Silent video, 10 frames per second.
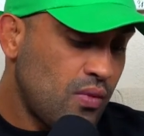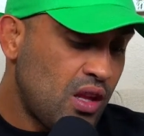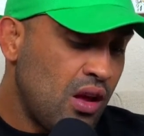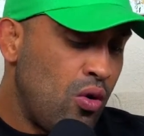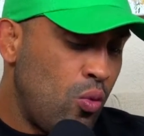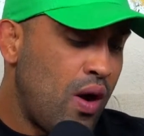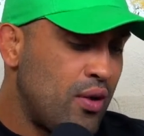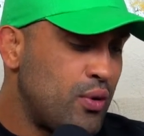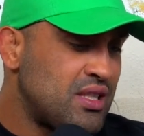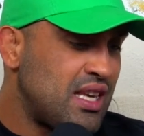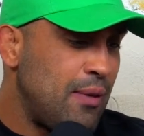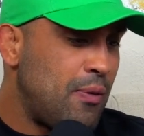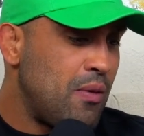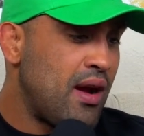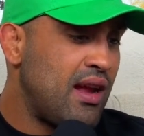what was keeping
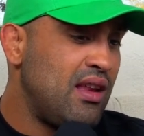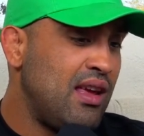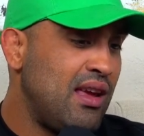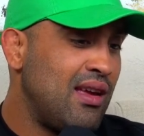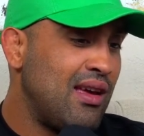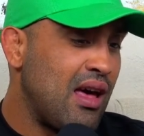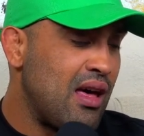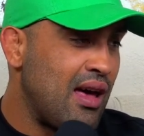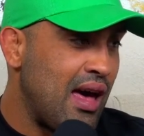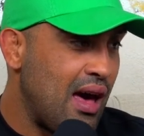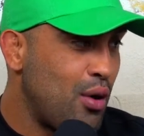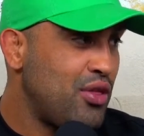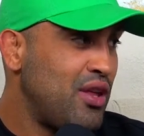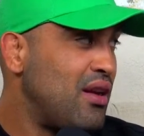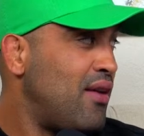my knee healthy
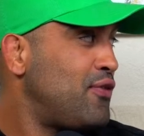enough